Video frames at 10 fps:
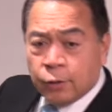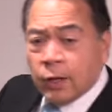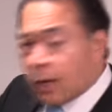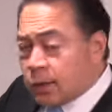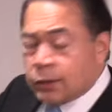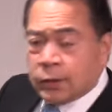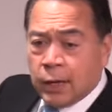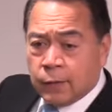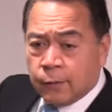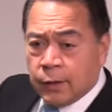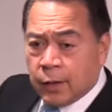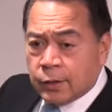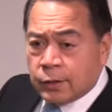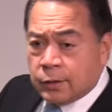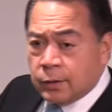You got to start with
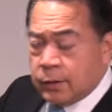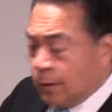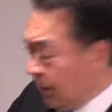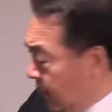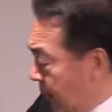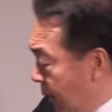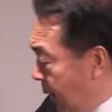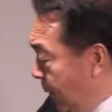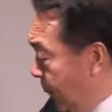this. Okay?